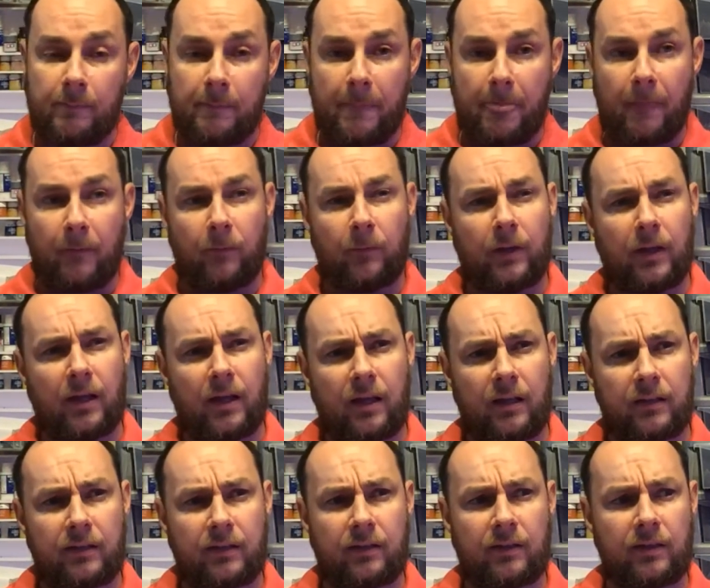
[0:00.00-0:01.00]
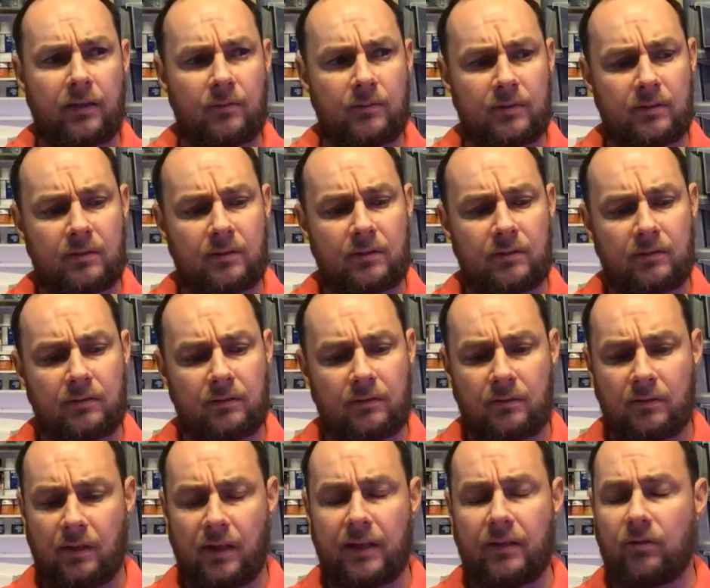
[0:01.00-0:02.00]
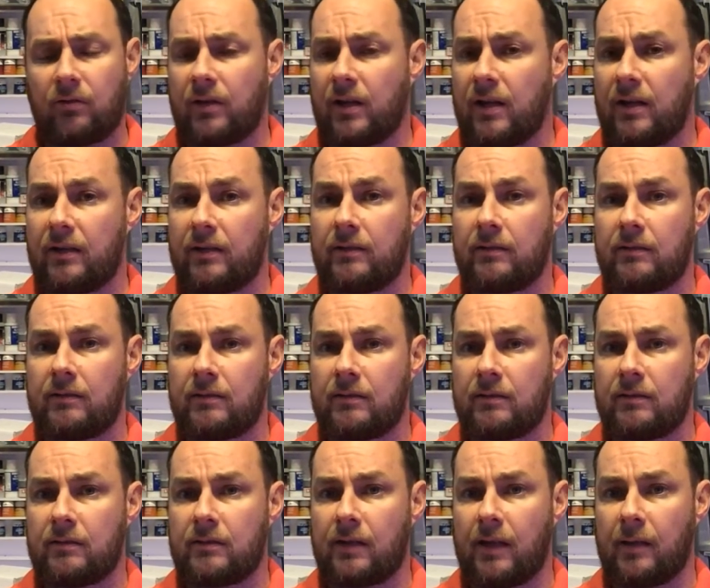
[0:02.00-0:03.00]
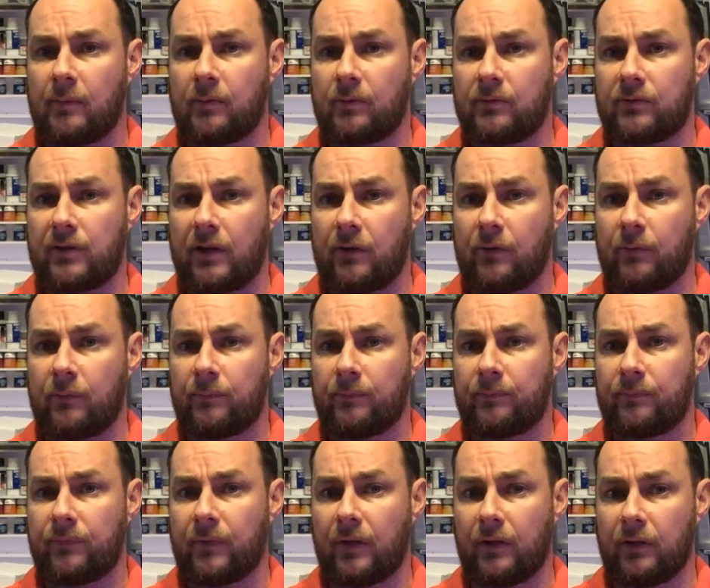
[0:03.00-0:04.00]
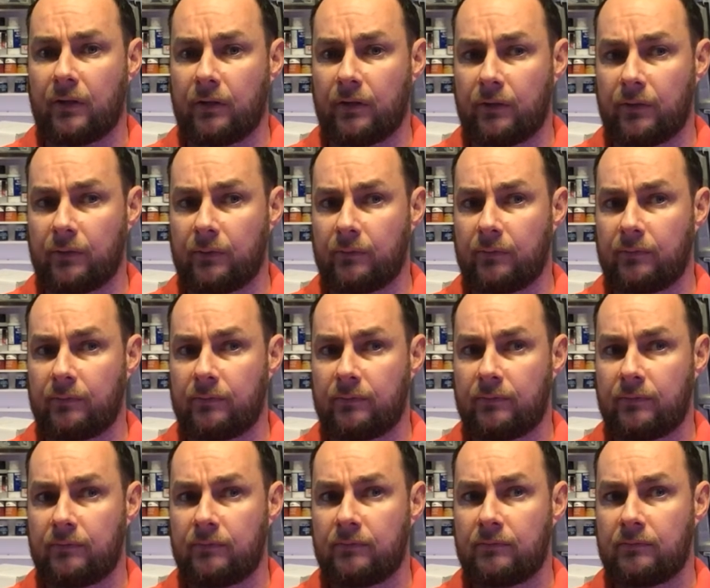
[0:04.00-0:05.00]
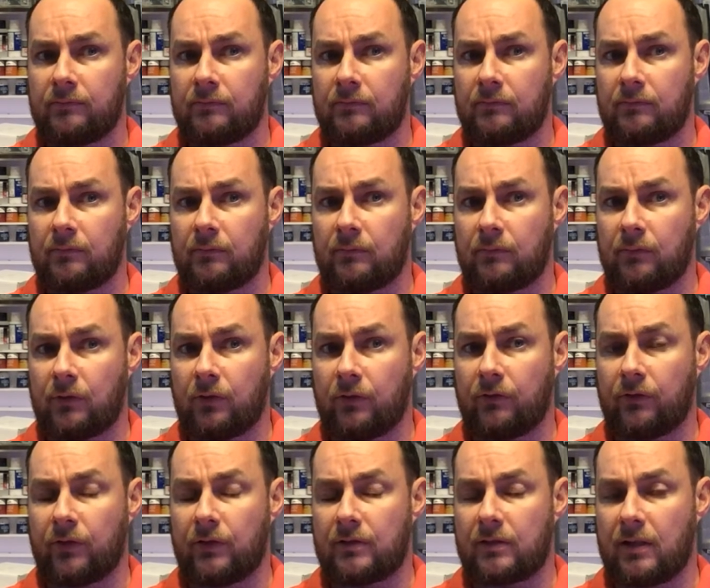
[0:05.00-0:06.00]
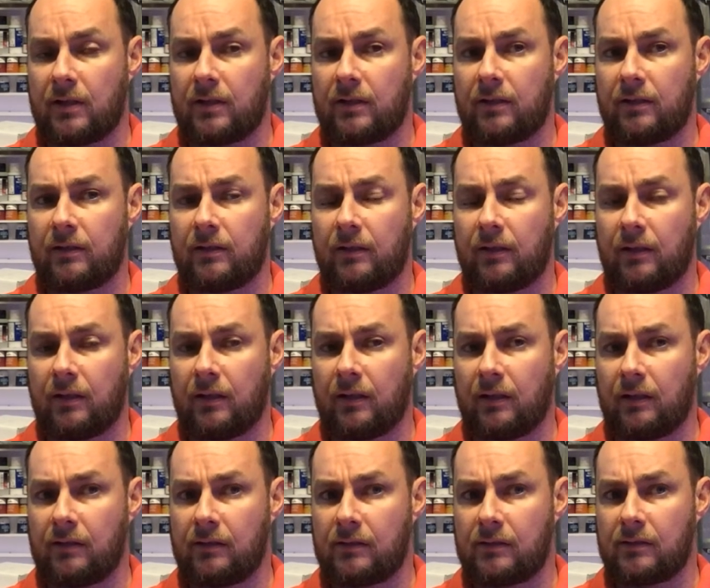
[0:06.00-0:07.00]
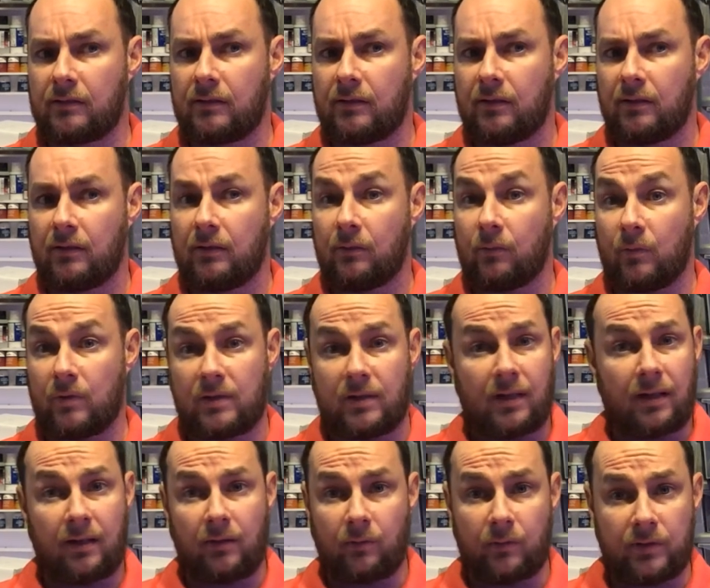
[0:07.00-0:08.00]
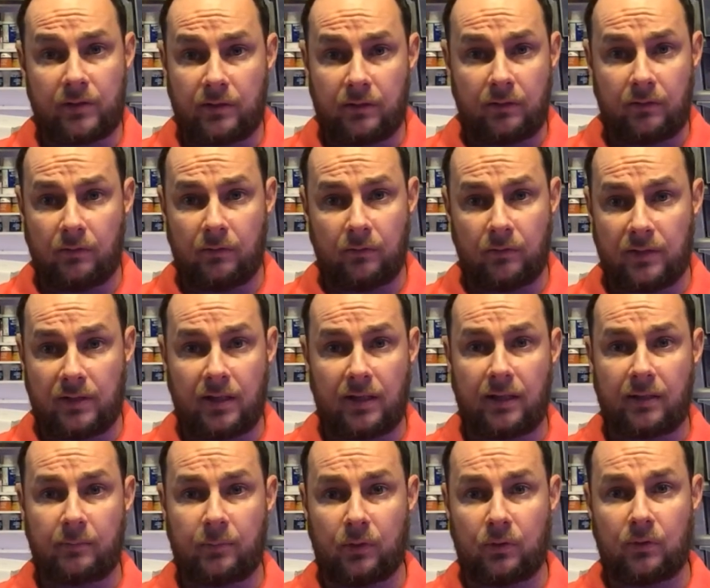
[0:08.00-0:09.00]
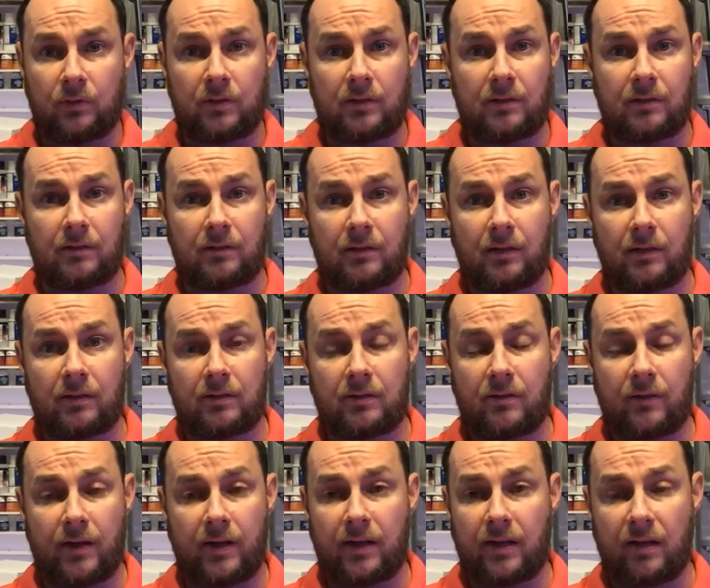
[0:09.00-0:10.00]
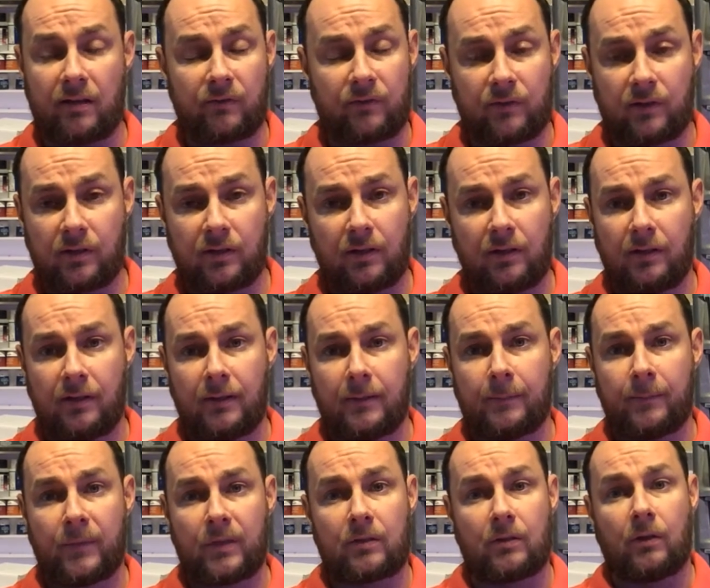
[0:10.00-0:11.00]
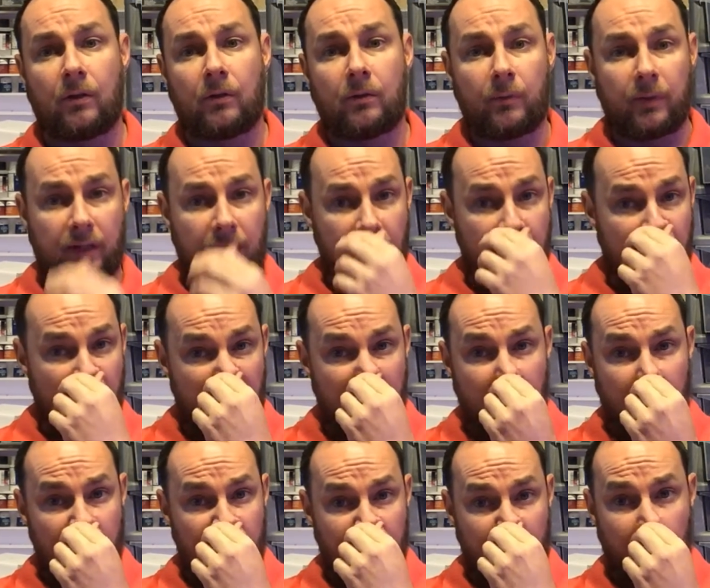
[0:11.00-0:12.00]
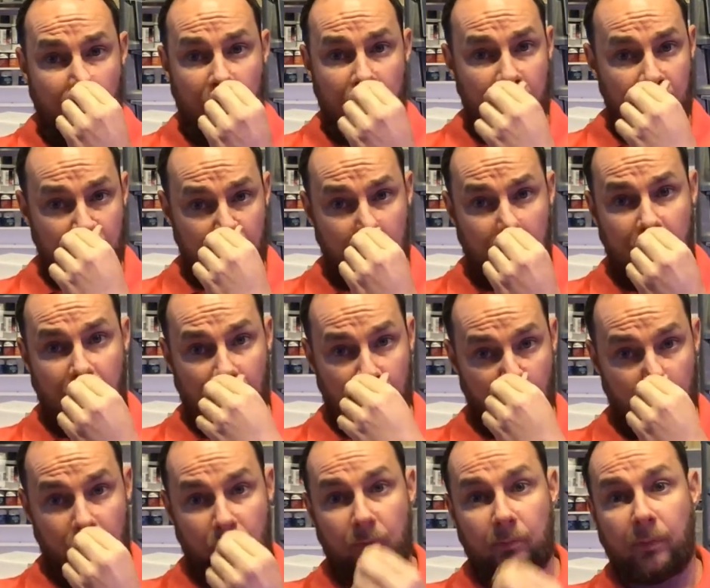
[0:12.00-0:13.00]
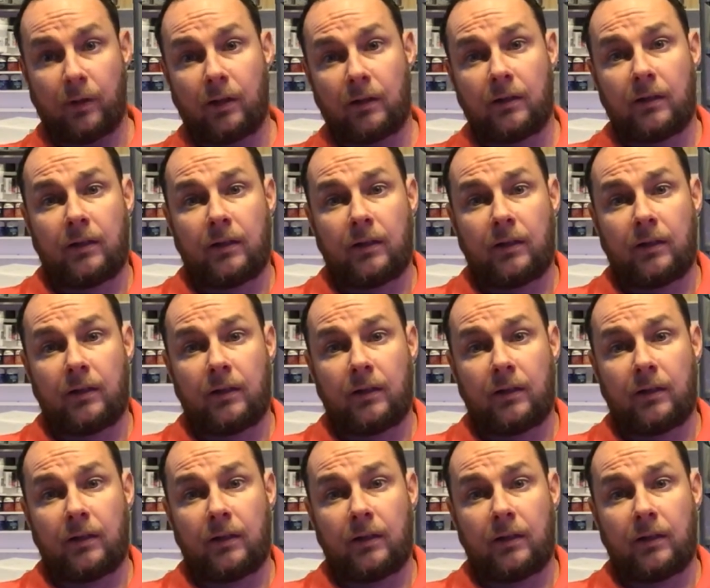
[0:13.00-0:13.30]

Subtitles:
We had, I think it was 8 or 9 tables set up on the first night, and we still had boards and terrain left, so we can cater for a good number.